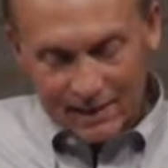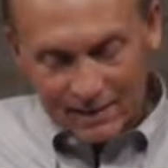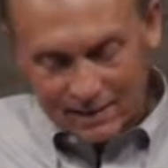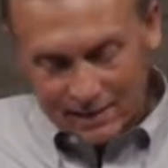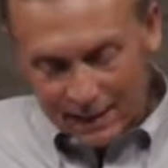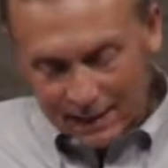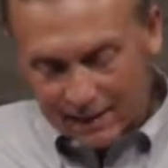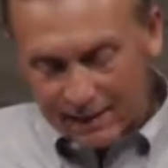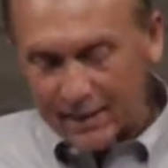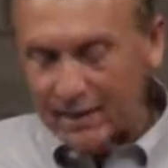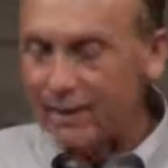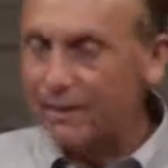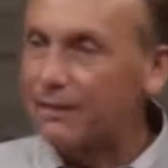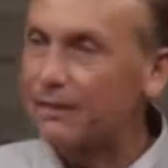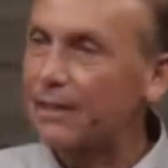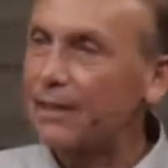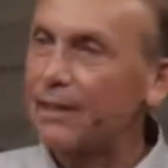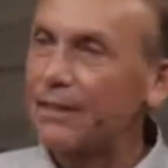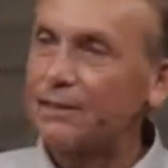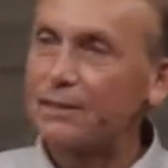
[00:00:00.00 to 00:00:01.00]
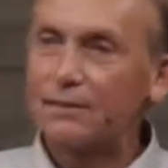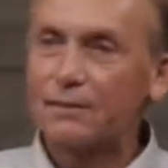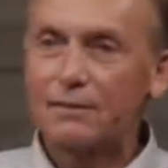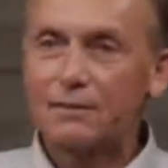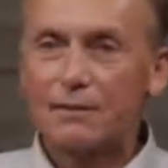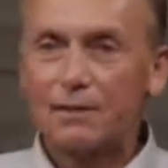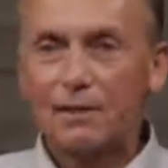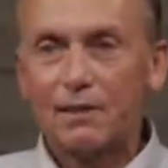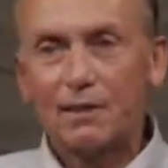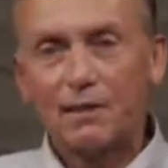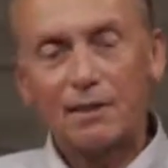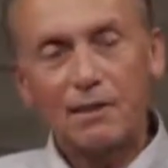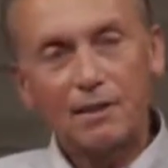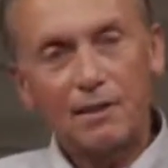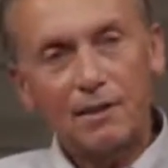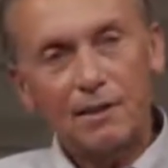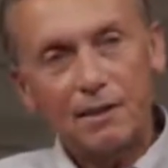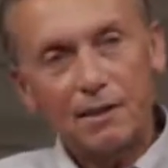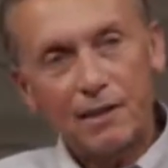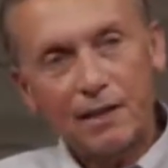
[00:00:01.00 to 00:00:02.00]
He can take anything
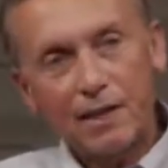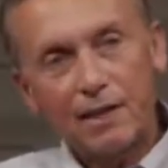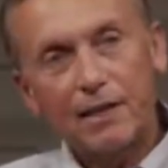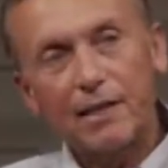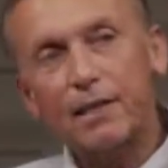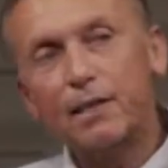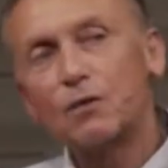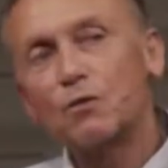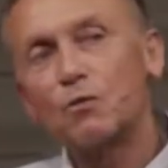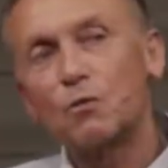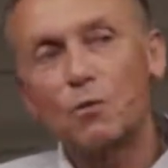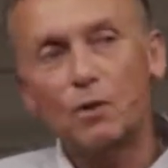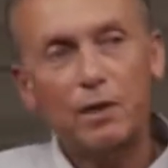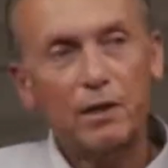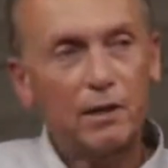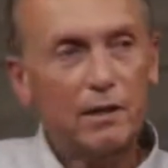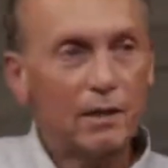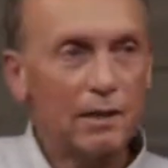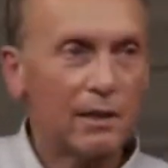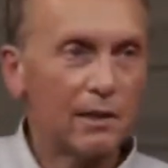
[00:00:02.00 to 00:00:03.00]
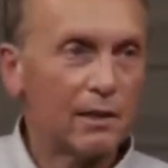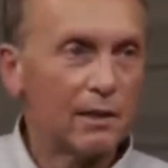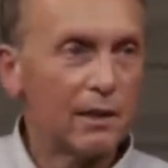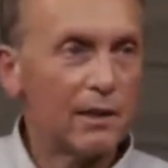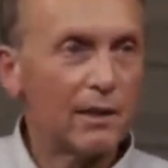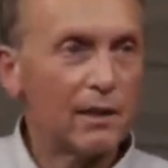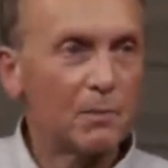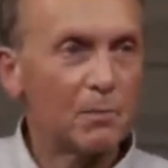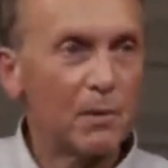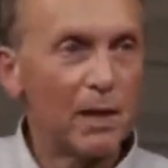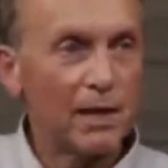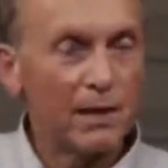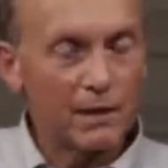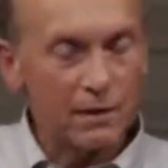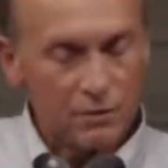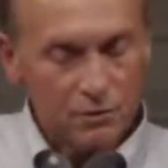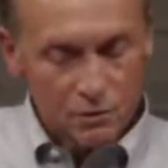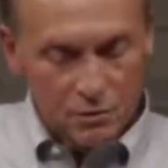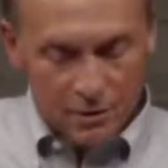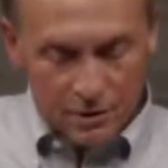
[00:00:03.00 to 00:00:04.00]
and he can
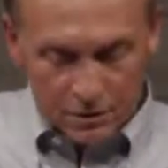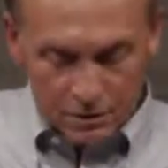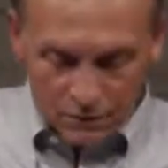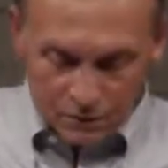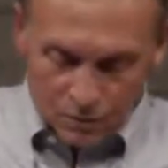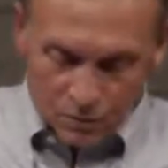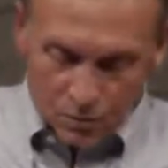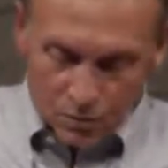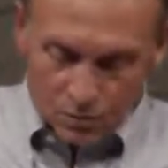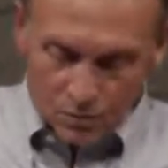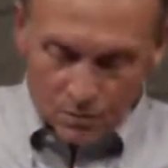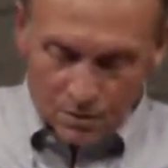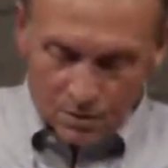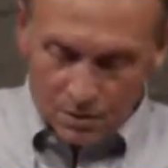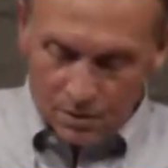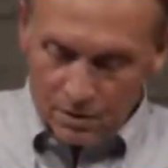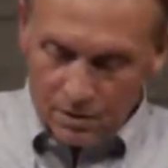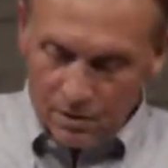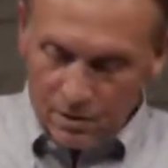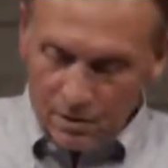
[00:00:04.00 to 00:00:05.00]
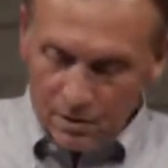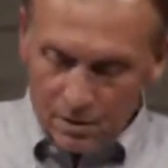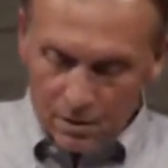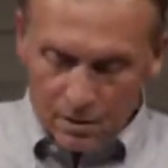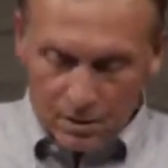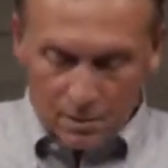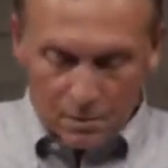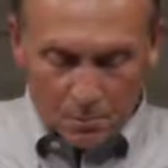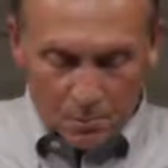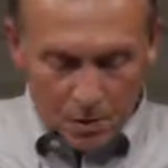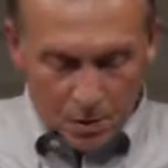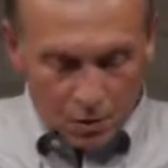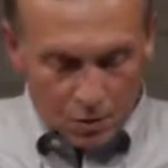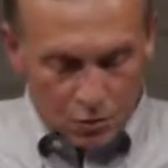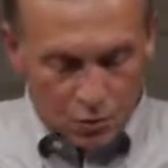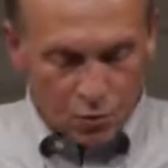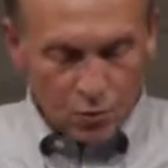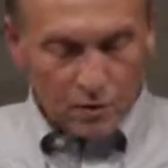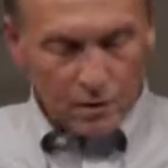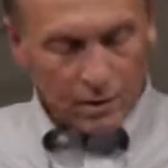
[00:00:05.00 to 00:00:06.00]
make it transformed
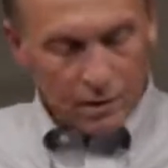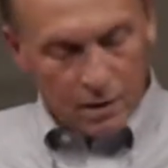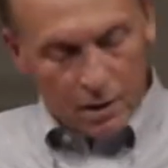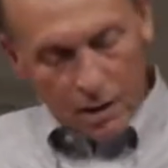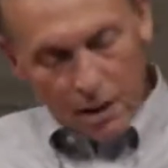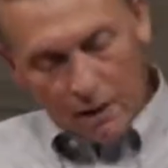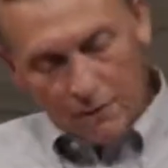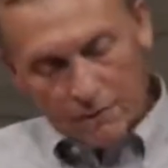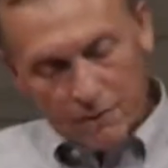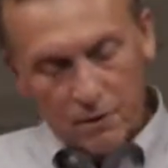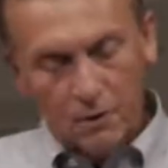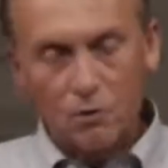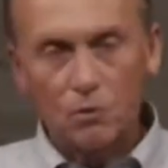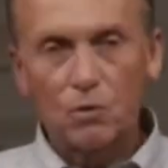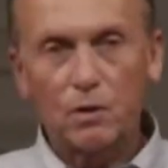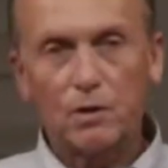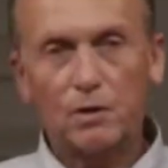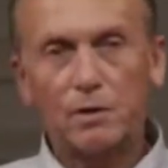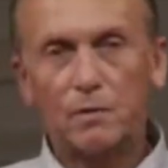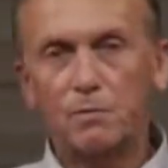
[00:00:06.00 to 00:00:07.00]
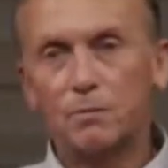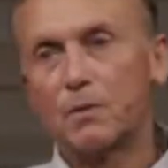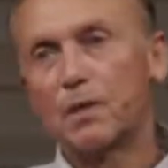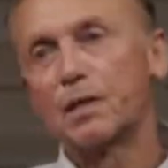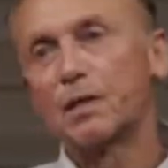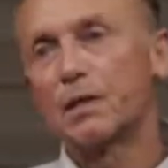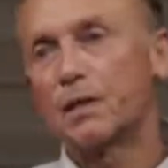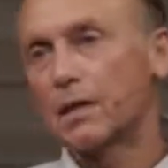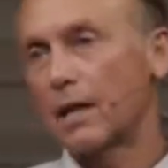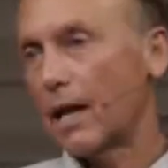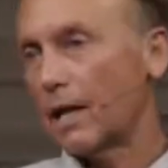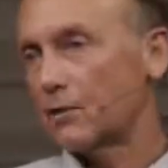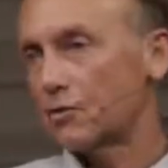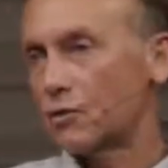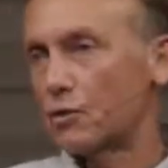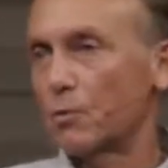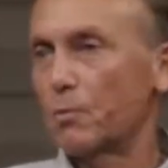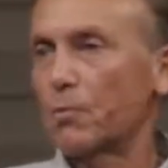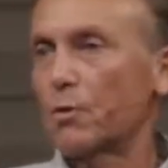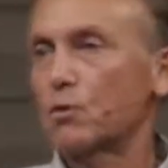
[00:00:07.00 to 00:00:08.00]
because we're in a covenant with him. Can I
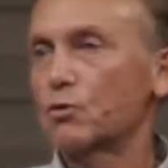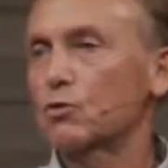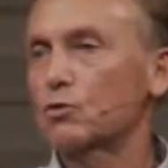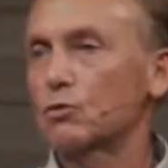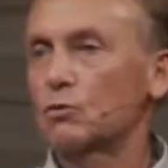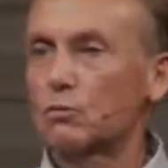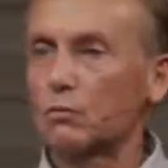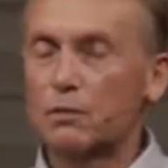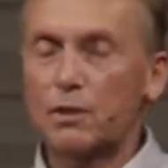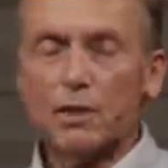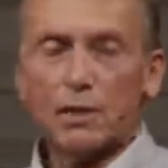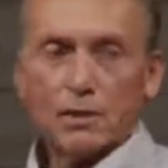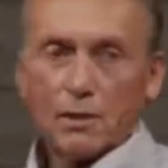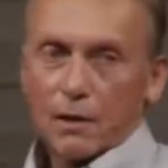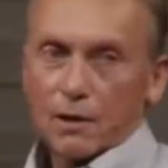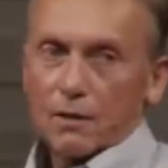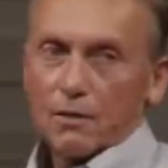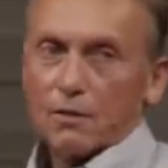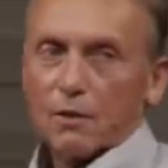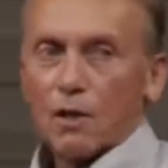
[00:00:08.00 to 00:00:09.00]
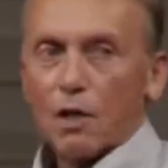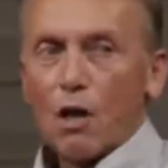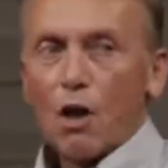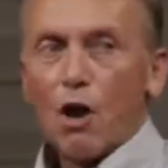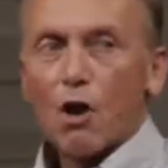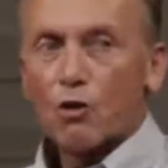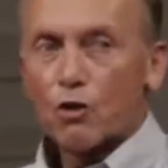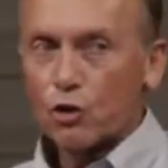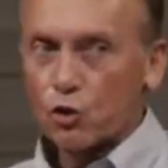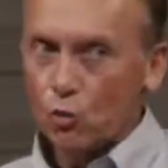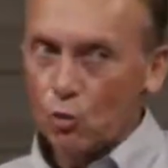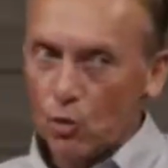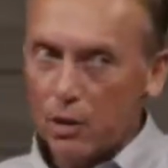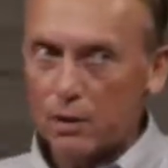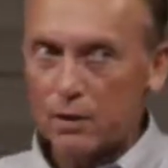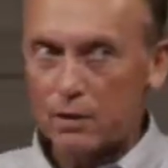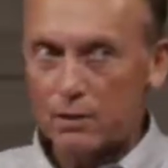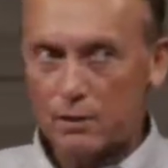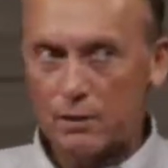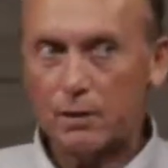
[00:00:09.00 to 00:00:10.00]
ask you a personal thing now? Are you
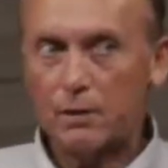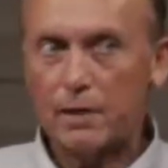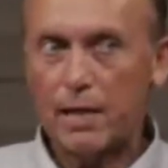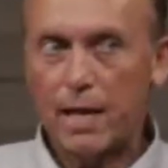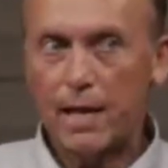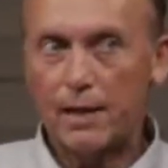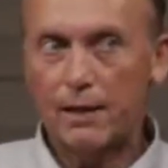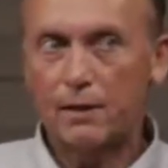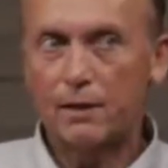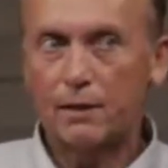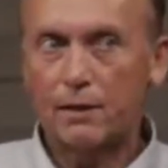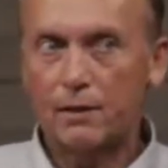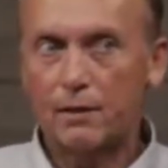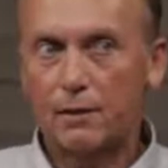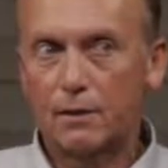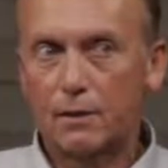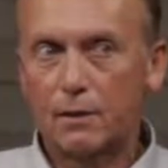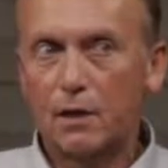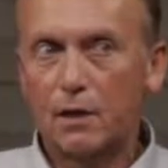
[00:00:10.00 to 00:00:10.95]
willing today